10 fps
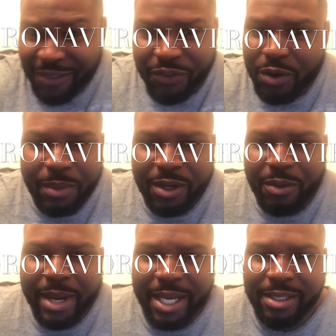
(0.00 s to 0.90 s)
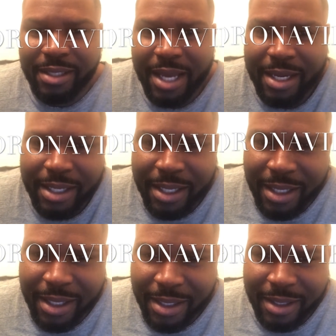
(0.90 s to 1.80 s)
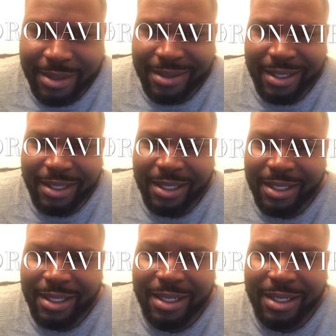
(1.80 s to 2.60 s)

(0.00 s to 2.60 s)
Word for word: get food, but nobody's not stealing.